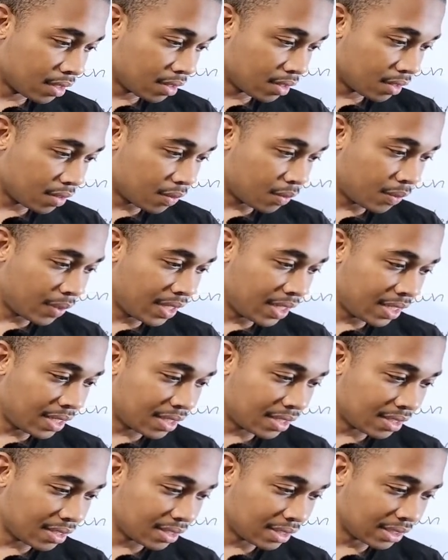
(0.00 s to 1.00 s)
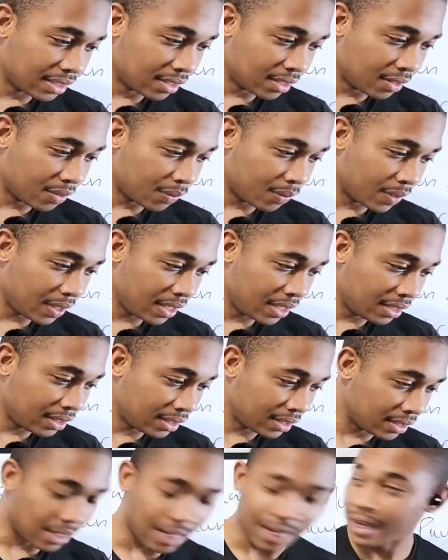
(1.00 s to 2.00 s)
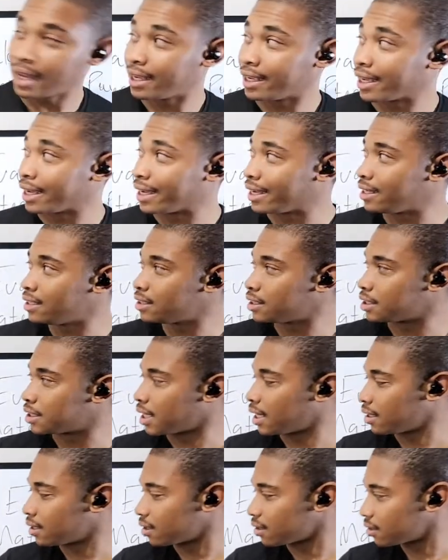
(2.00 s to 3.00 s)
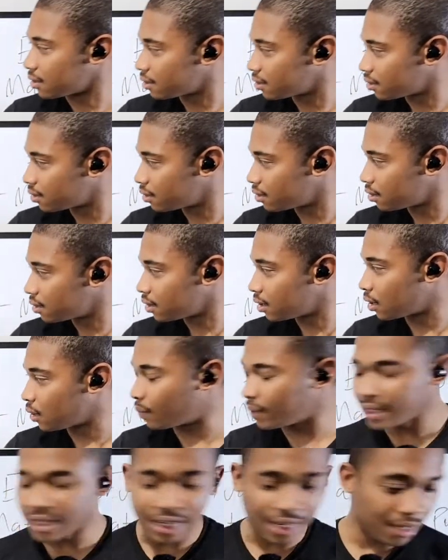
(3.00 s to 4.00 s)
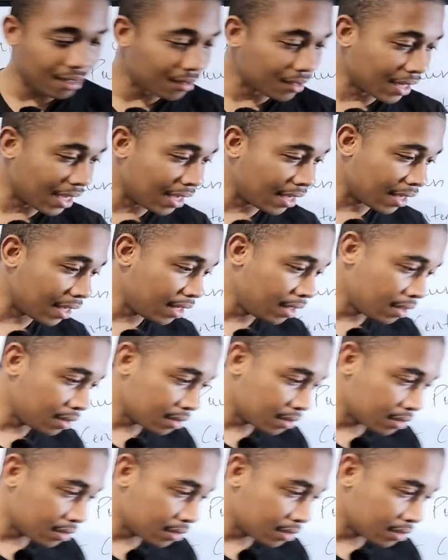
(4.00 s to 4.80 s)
Queen a8 check? The queen can't go to a8.